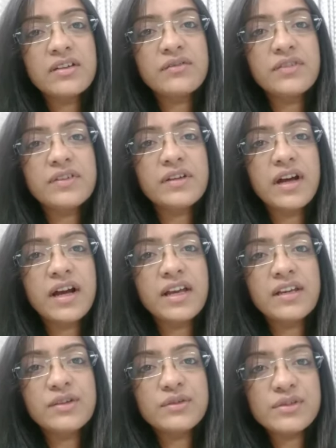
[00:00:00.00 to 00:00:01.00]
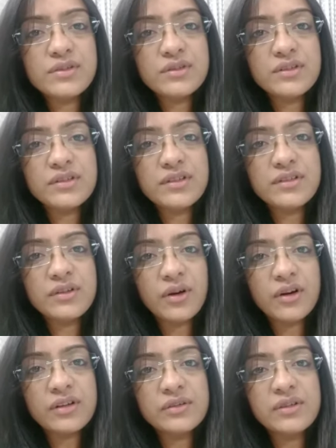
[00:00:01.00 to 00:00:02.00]
We, I used to
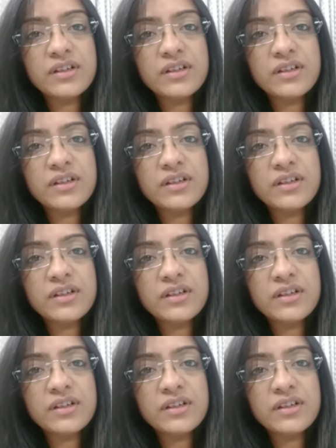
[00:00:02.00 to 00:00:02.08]
talk to